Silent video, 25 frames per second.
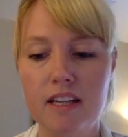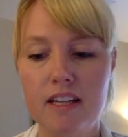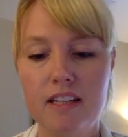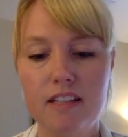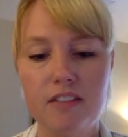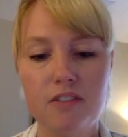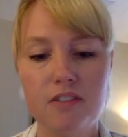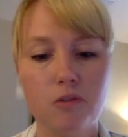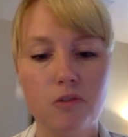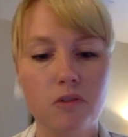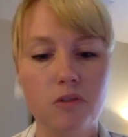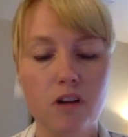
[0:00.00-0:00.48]

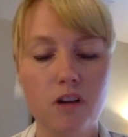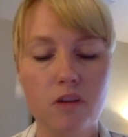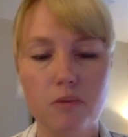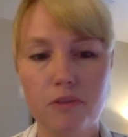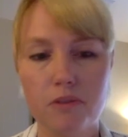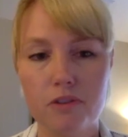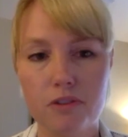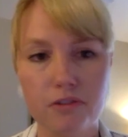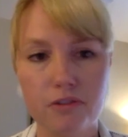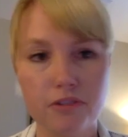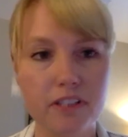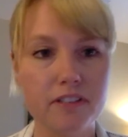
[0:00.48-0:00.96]
So along
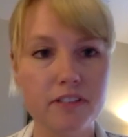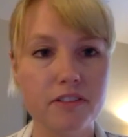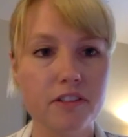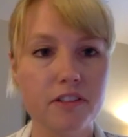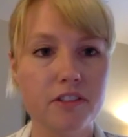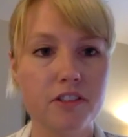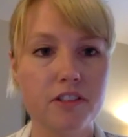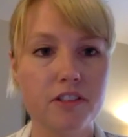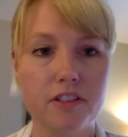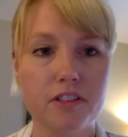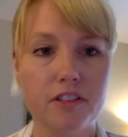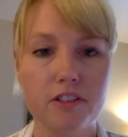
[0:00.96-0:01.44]
with the
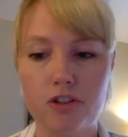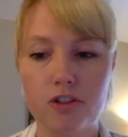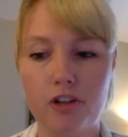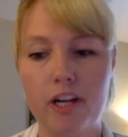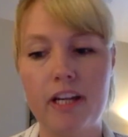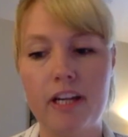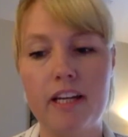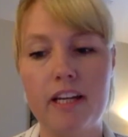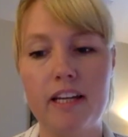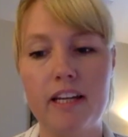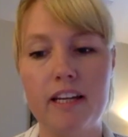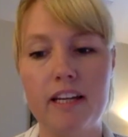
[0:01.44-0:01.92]
research and the
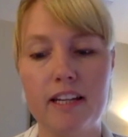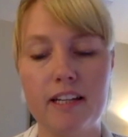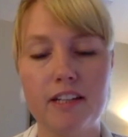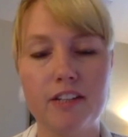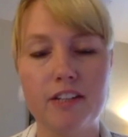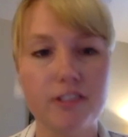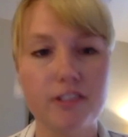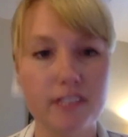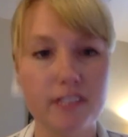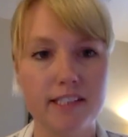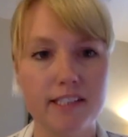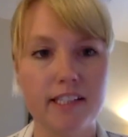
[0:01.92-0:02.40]
training,
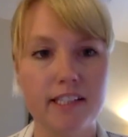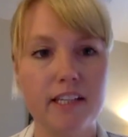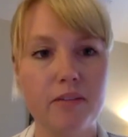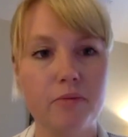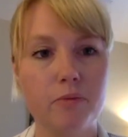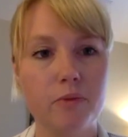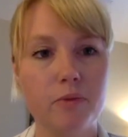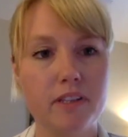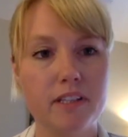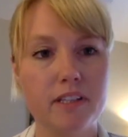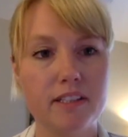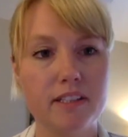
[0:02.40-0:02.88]
actually sitting
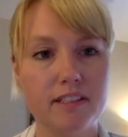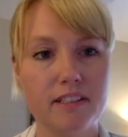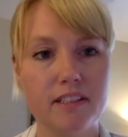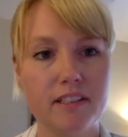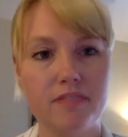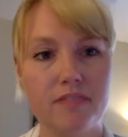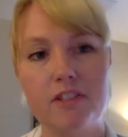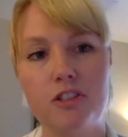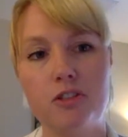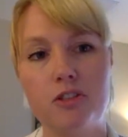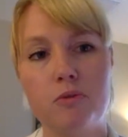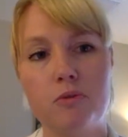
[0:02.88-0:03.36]
with these
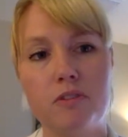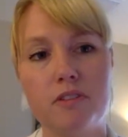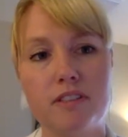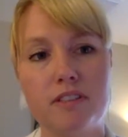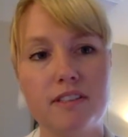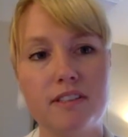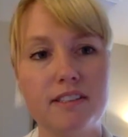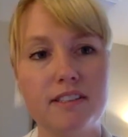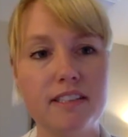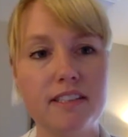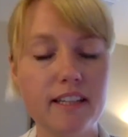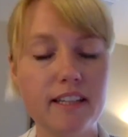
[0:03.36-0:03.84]
individuals
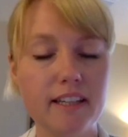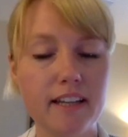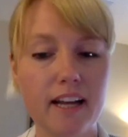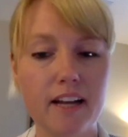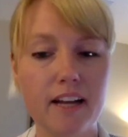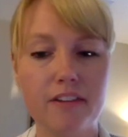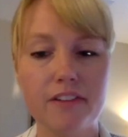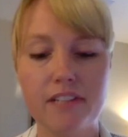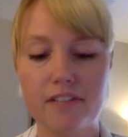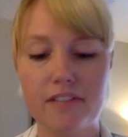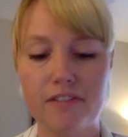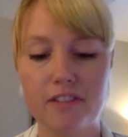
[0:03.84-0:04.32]
and seeing how
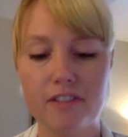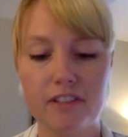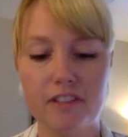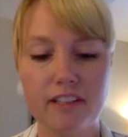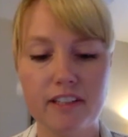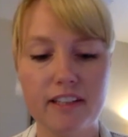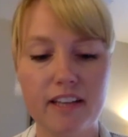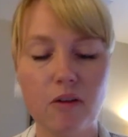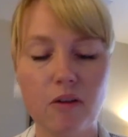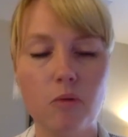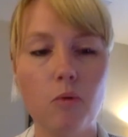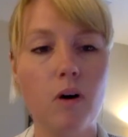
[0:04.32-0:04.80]
differently
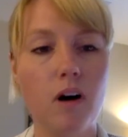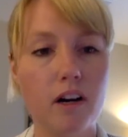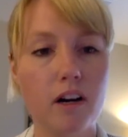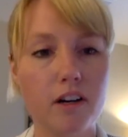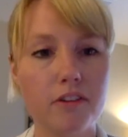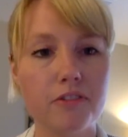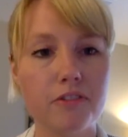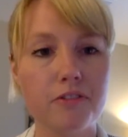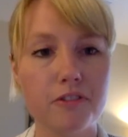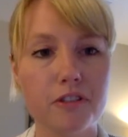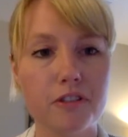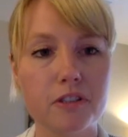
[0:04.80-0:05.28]
they walk
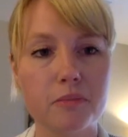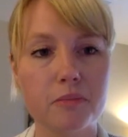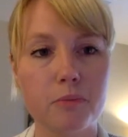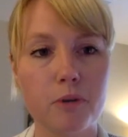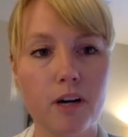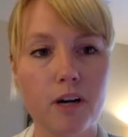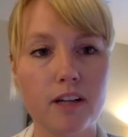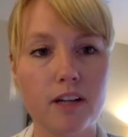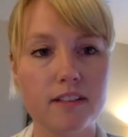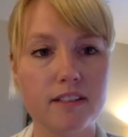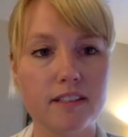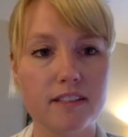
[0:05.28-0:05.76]
through this
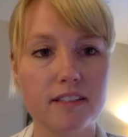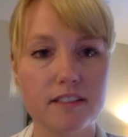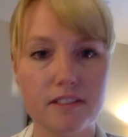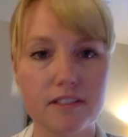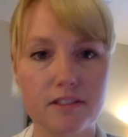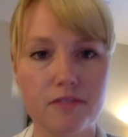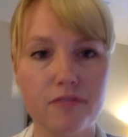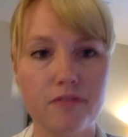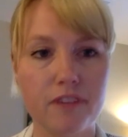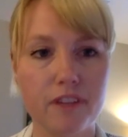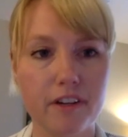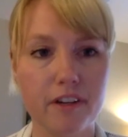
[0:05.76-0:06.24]
process is
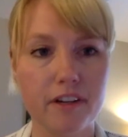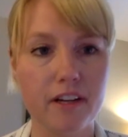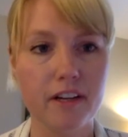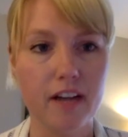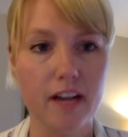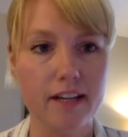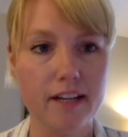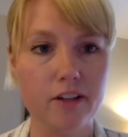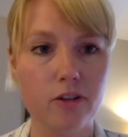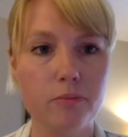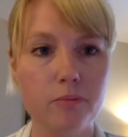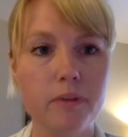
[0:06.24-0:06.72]
very
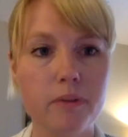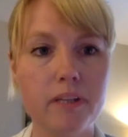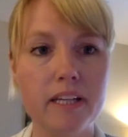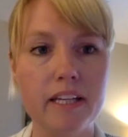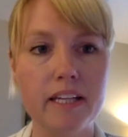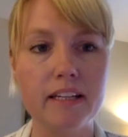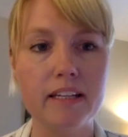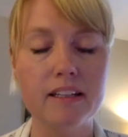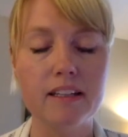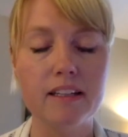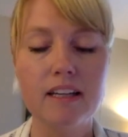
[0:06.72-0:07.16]
eye-opening.